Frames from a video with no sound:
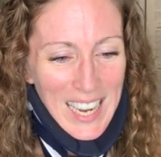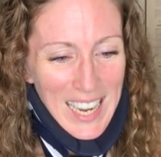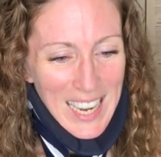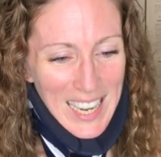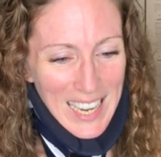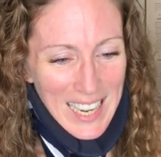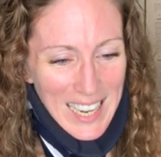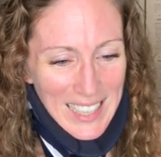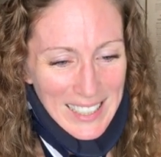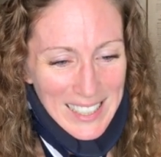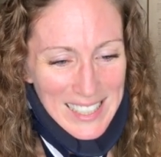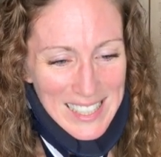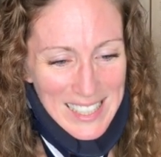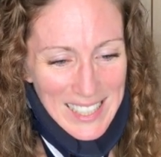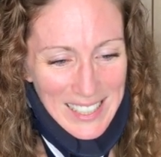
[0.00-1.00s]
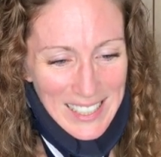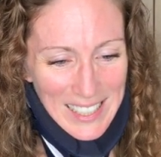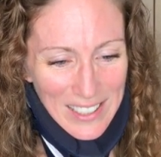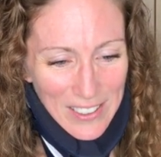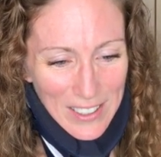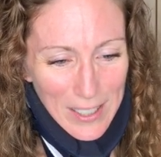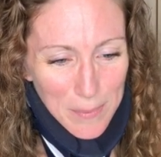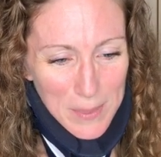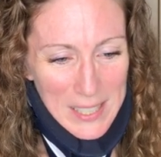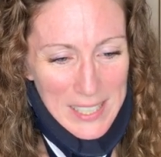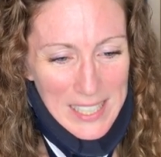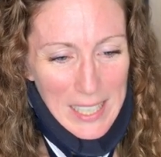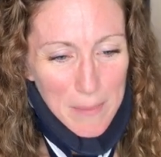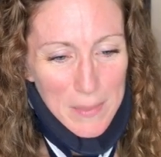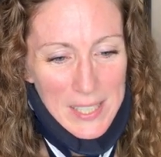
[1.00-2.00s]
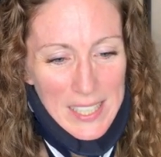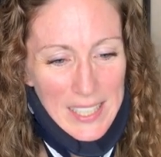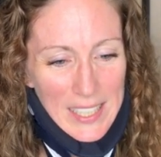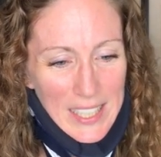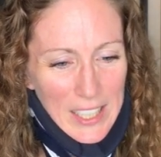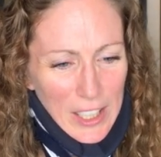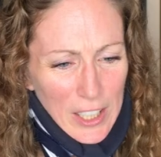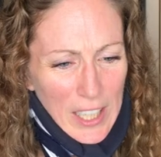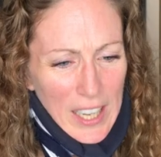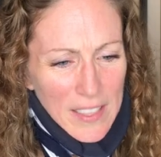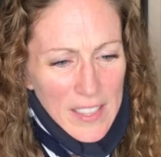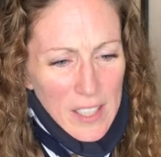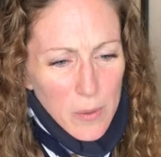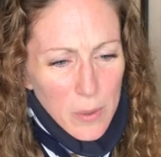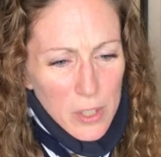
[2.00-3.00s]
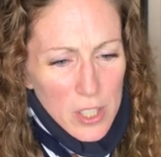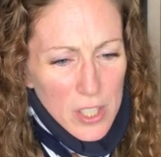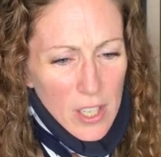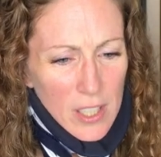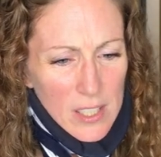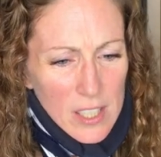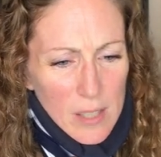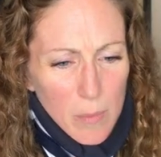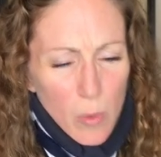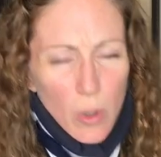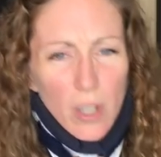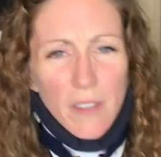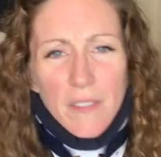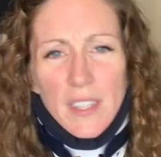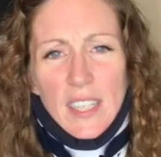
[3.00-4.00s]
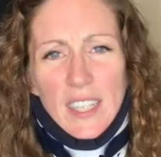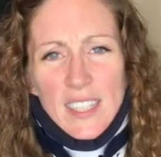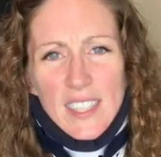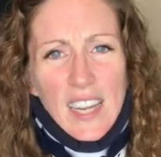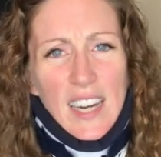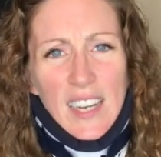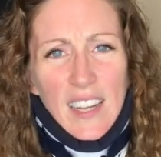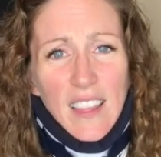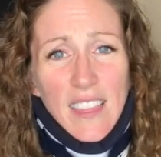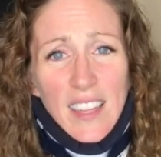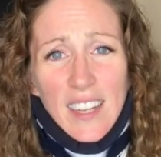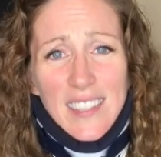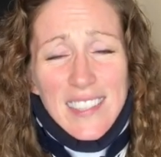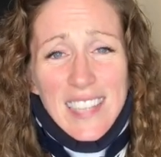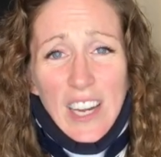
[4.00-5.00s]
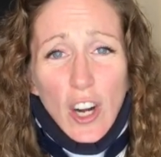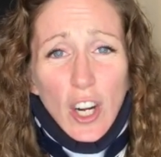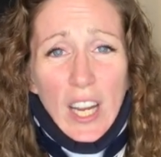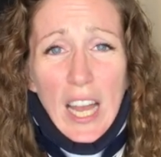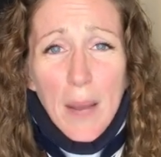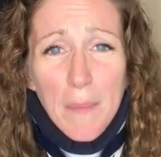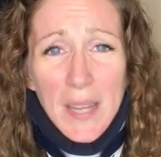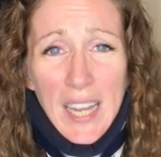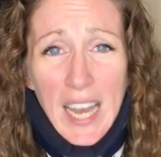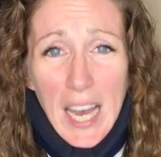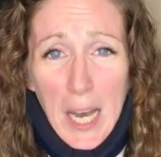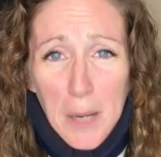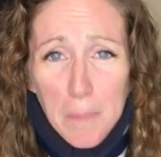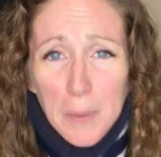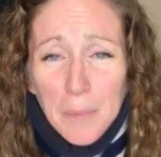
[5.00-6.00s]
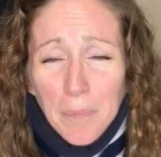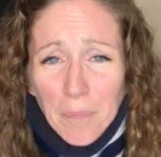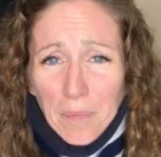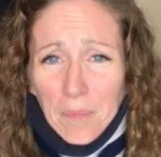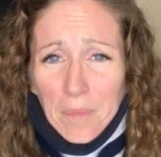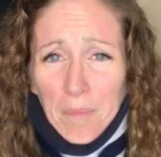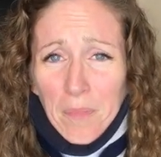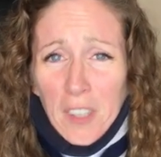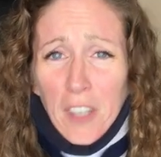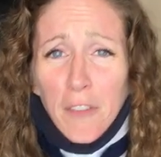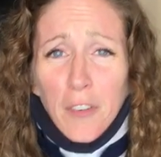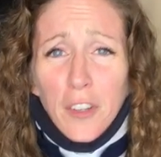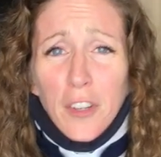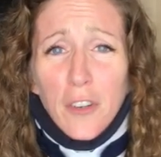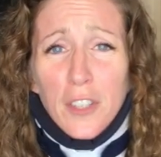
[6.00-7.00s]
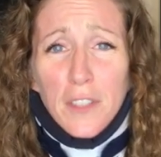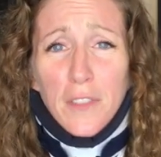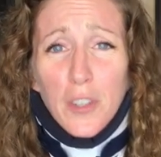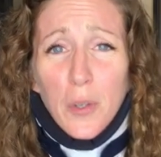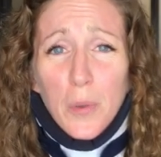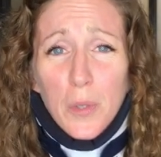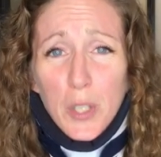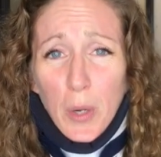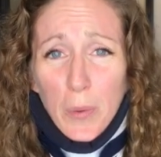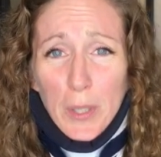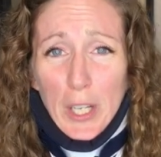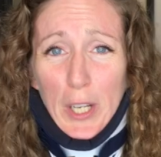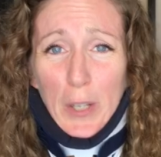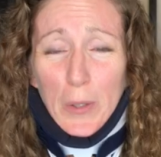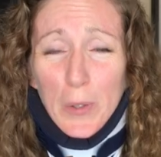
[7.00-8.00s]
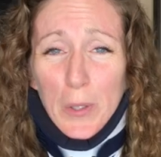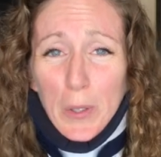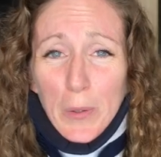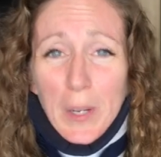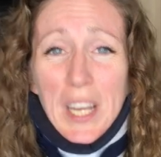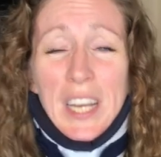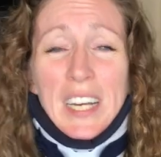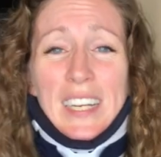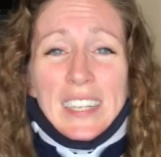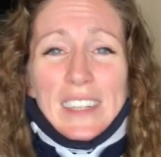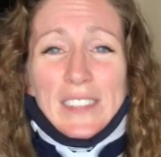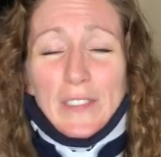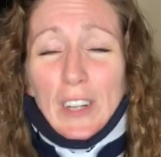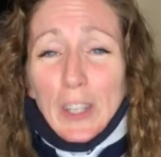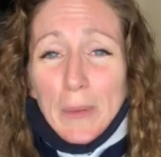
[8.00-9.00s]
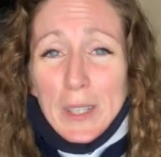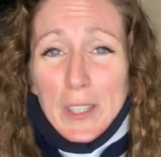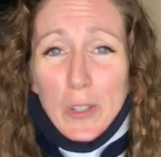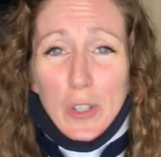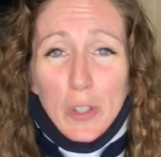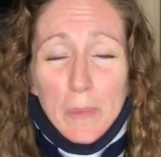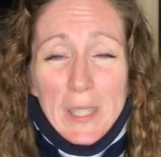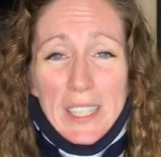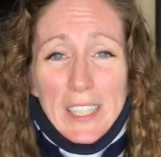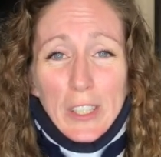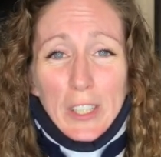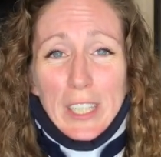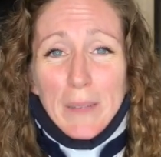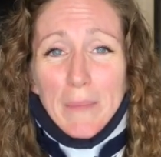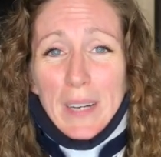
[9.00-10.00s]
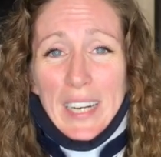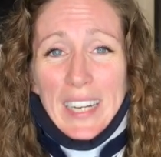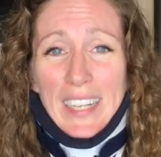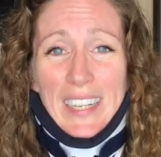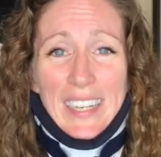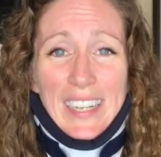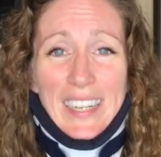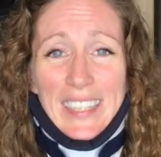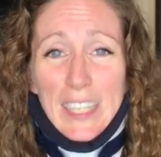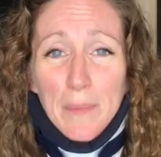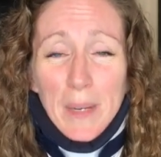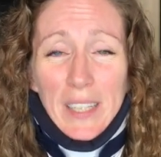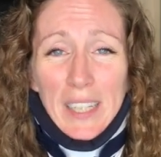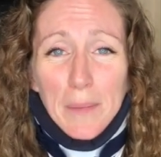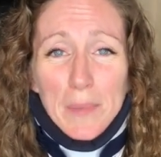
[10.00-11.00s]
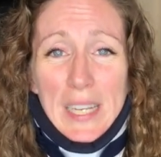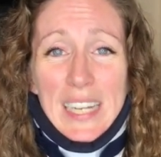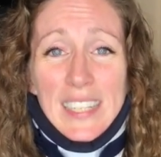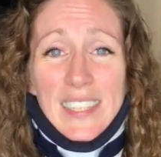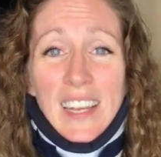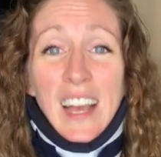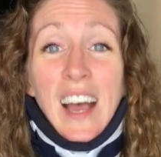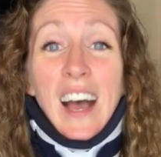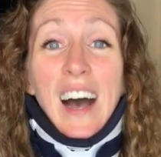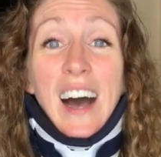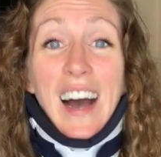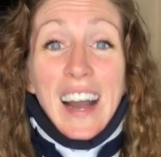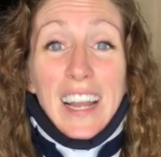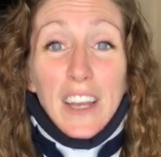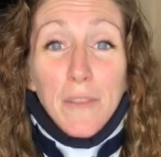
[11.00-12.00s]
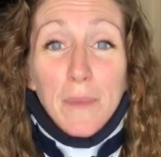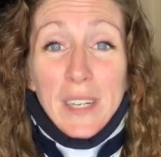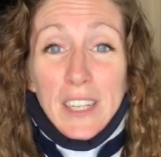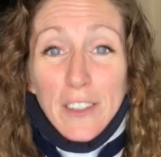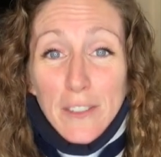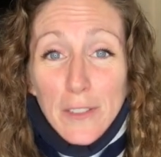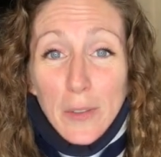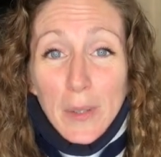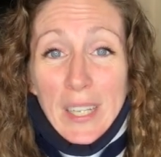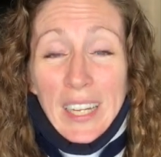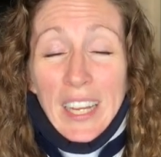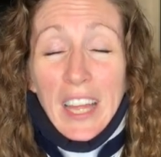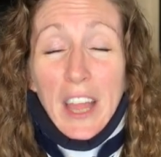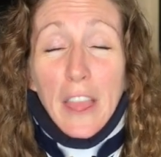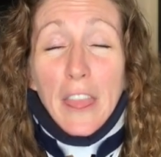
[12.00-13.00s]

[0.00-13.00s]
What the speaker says: Let's see, any other updates that I'm missing here. I think we're just on to more of the exciting things that are coming up. For those of you who don't know, who don't follow me on social media or get my email updates, I have been interviewing